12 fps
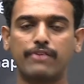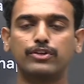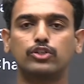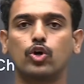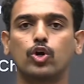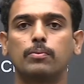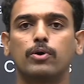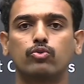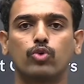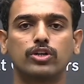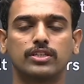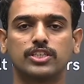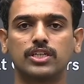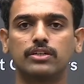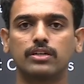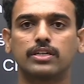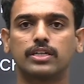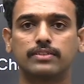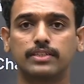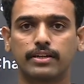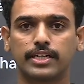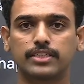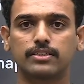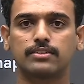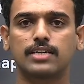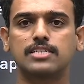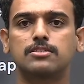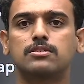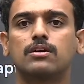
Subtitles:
will talk about what are the general considerations and